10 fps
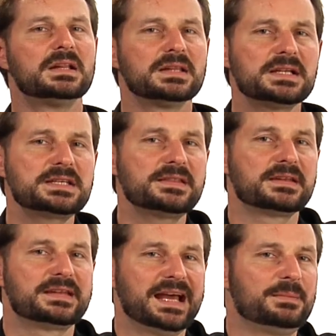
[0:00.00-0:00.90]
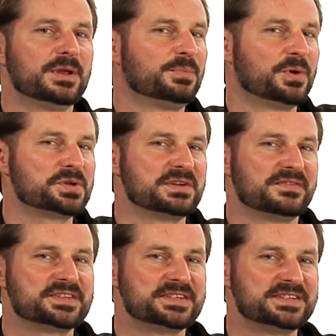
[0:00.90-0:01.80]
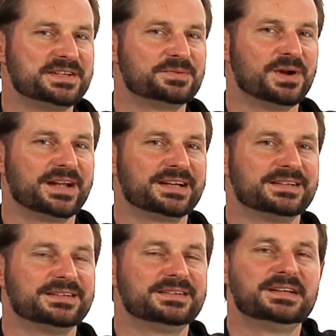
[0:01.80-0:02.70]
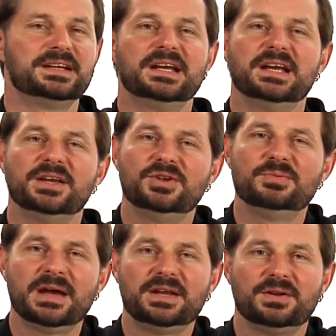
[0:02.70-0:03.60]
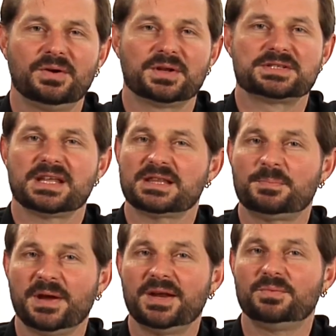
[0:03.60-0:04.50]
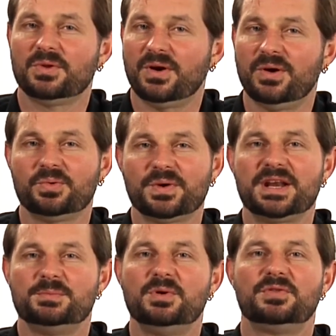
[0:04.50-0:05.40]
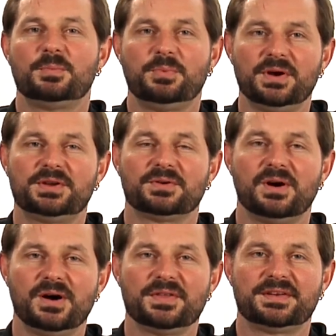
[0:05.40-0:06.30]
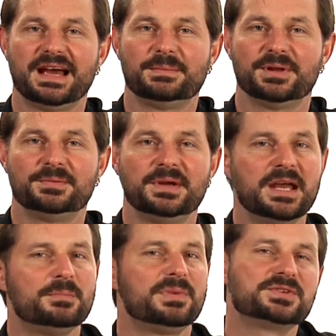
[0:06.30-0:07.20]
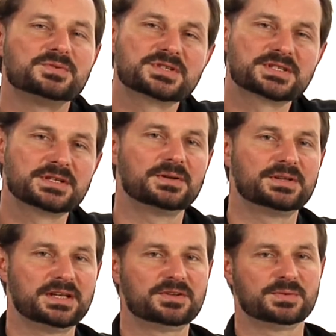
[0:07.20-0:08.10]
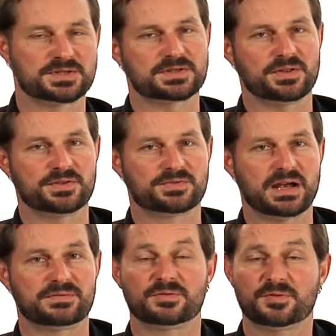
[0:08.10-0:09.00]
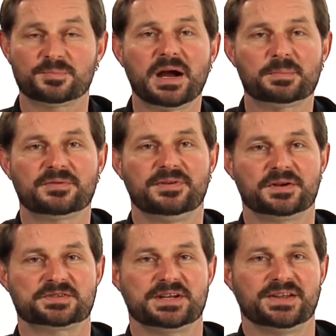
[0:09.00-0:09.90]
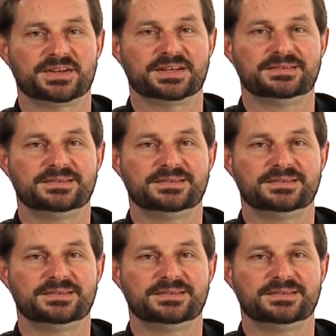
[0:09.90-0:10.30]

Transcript: Let's get the tablet portion of the Cintiq running. You may notice that the pen will already move the pointer on the tablet, but you still need to install the driver for proper functionality.